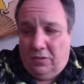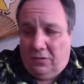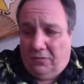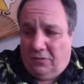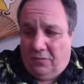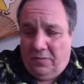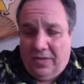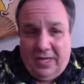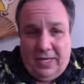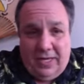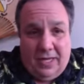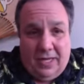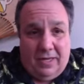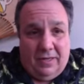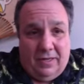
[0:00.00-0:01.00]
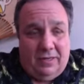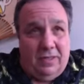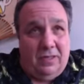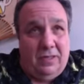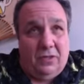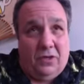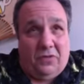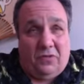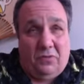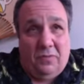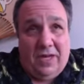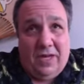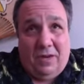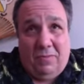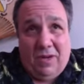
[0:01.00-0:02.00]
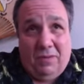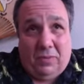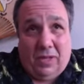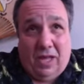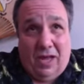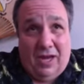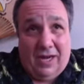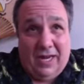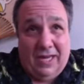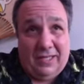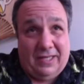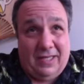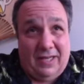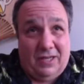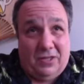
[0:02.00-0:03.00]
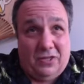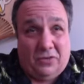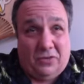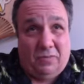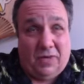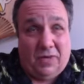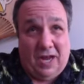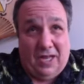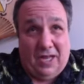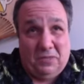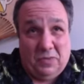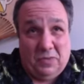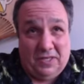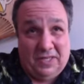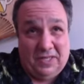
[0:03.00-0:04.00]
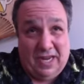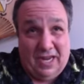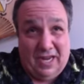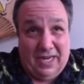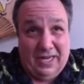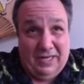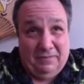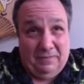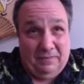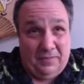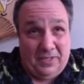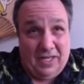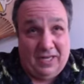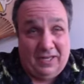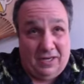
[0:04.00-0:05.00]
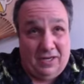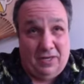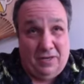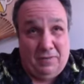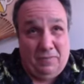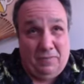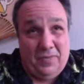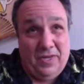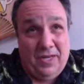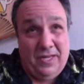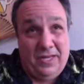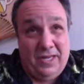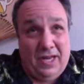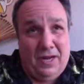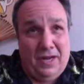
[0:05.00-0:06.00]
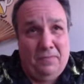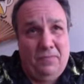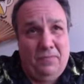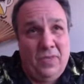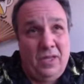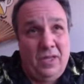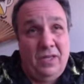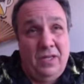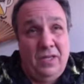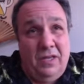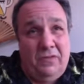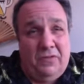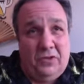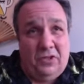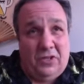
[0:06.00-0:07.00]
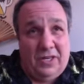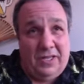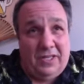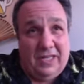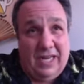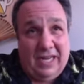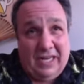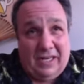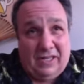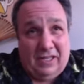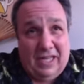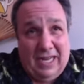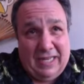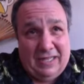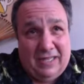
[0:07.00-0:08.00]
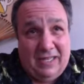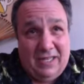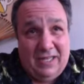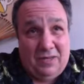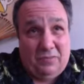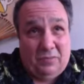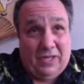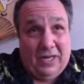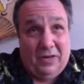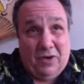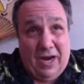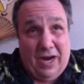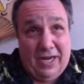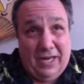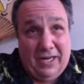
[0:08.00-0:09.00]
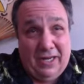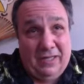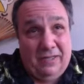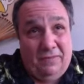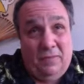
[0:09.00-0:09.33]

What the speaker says: for me, look for me on my blog at scriptgodsmustdie.com. And if you're looking to take a class in playwriting,